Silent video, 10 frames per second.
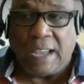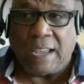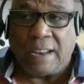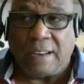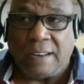
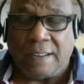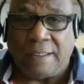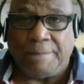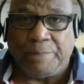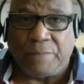And
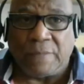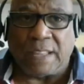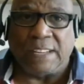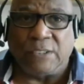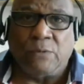
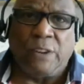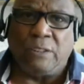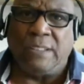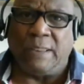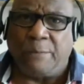that is a
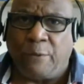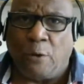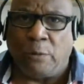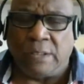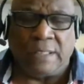real leap
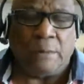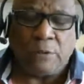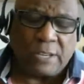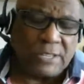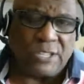forward, and that
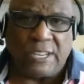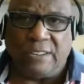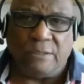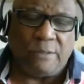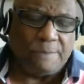will
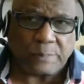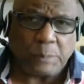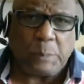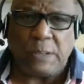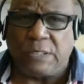continue
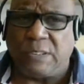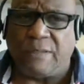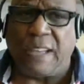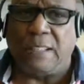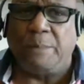to
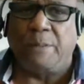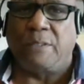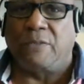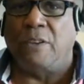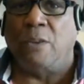develop
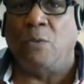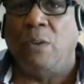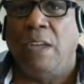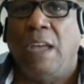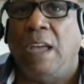and grow,
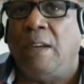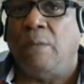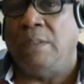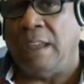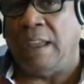and
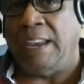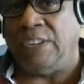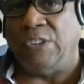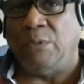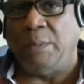with
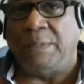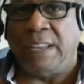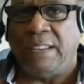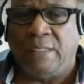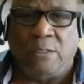each new
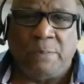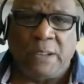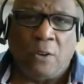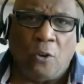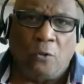update there'll be
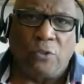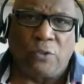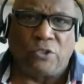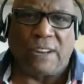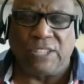a whole new
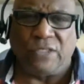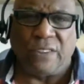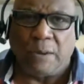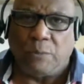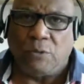tranche of
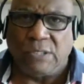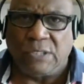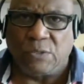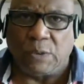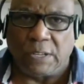airports
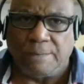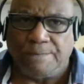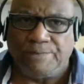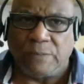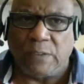as well.
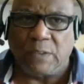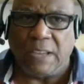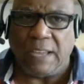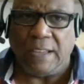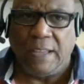
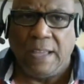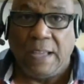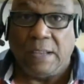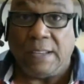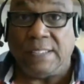Okay,
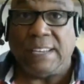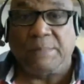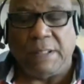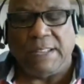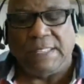that's
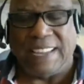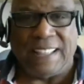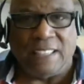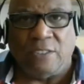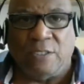Xplane
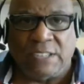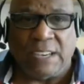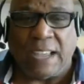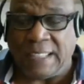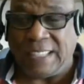
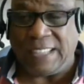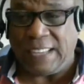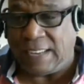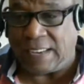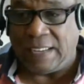1030. I
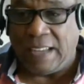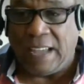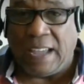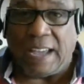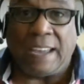think,
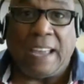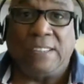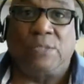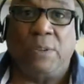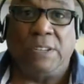I
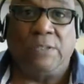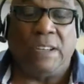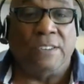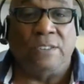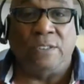can't swear to
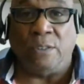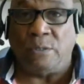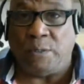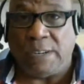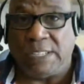it, I don't
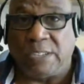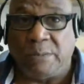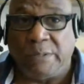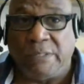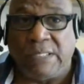know when it's going
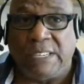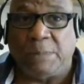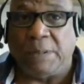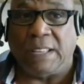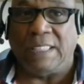to be
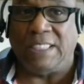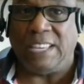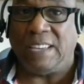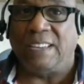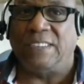released, but I
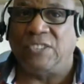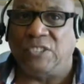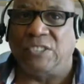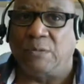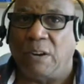think it's
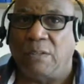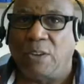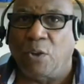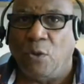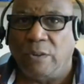just around the
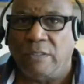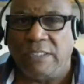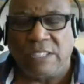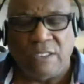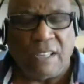corner.
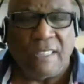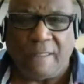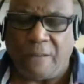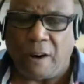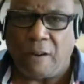It's not
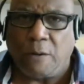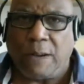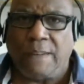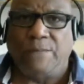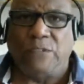that far
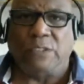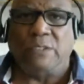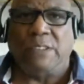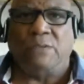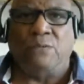away, so
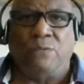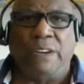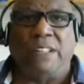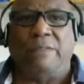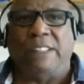it's
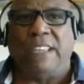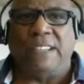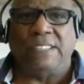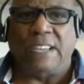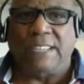really, really
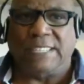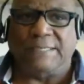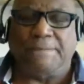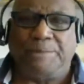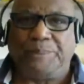
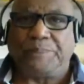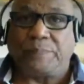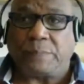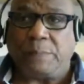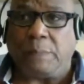exciting.
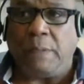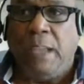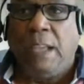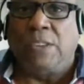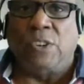
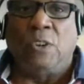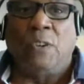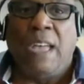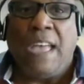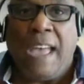So,
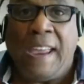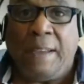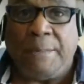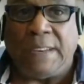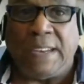
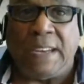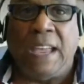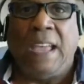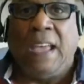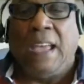AMD,
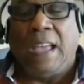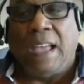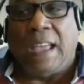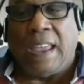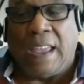
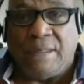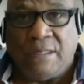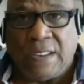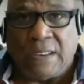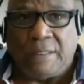
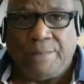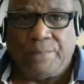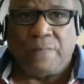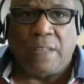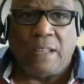NVIDIA.
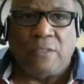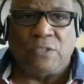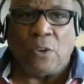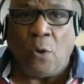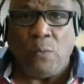
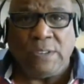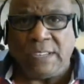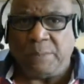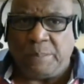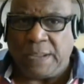There's always
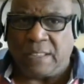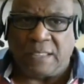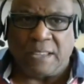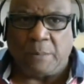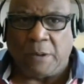this big
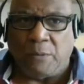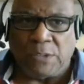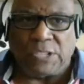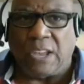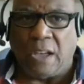thing about
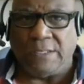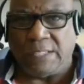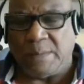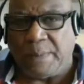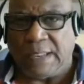which card
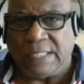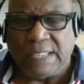is the best.